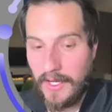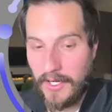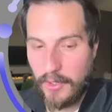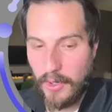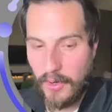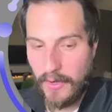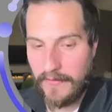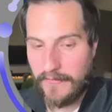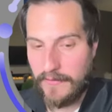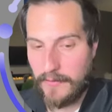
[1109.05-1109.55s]

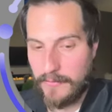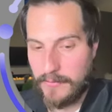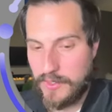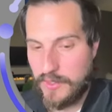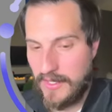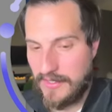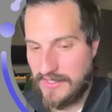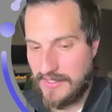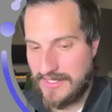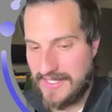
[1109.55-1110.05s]
Growing from
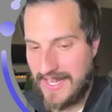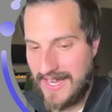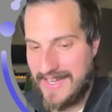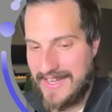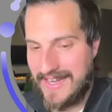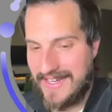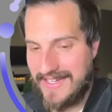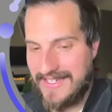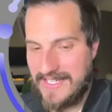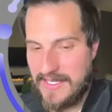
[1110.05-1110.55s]

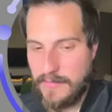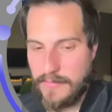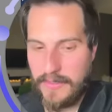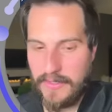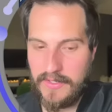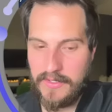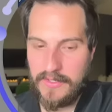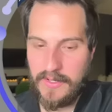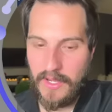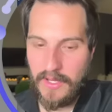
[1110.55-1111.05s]
2010, $19
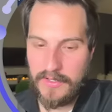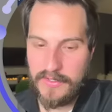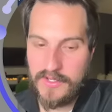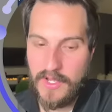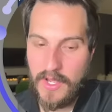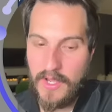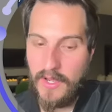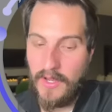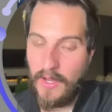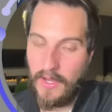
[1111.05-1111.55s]
billion
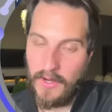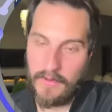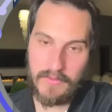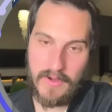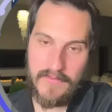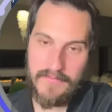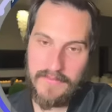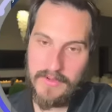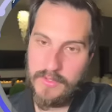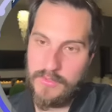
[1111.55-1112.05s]
of
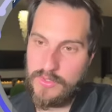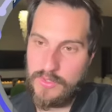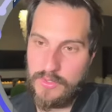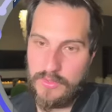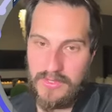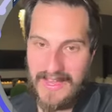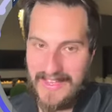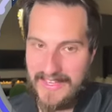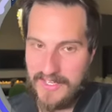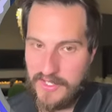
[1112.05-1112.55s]
revenue
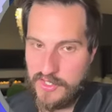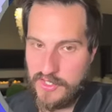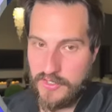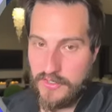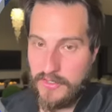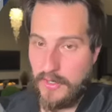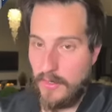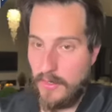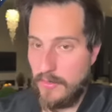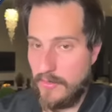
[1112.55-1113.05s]
to last,
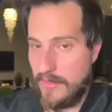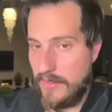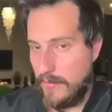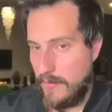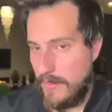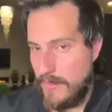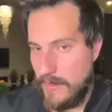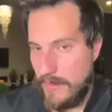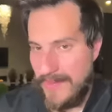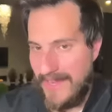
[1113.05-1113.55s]
you know,
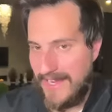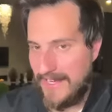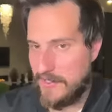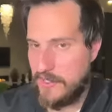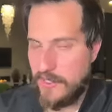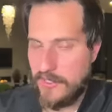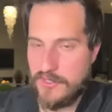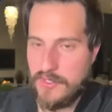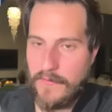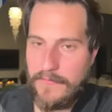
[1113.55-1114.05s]
in the
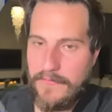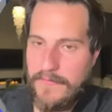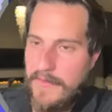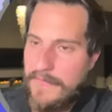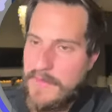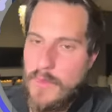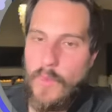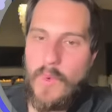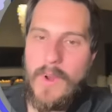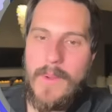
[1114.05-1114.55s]
past year or so,
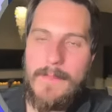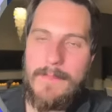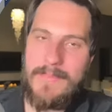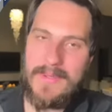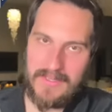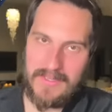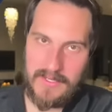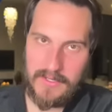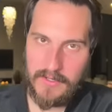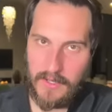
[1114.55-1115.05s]
$51
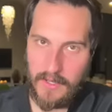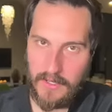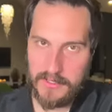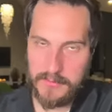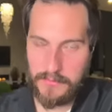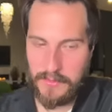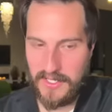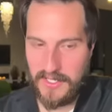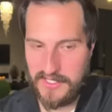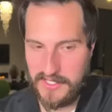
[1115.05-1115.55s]
billion
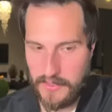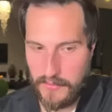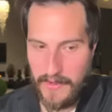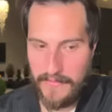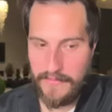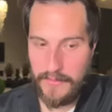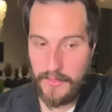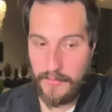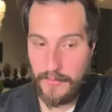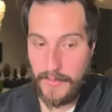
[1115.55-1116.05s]
plus in
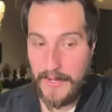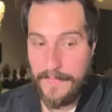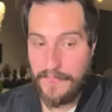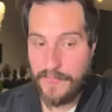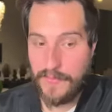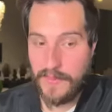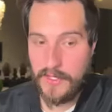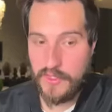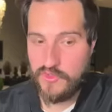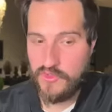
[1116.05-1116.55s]
revenue, right?
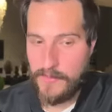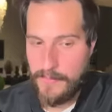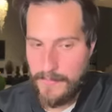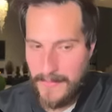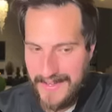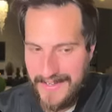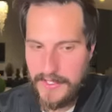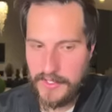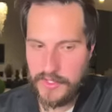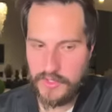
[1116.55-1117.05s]

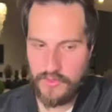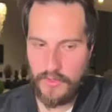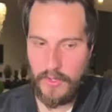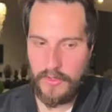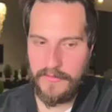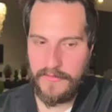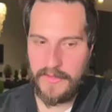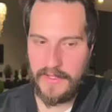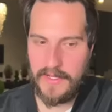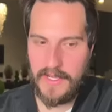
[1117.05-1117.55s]
Tremendous
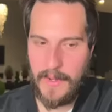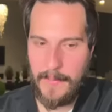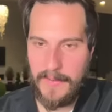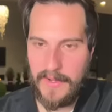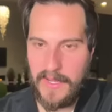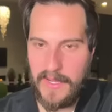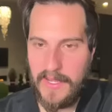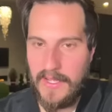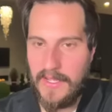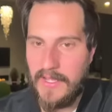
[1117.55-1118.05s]
growth for the
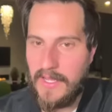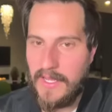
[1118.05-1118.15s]
company.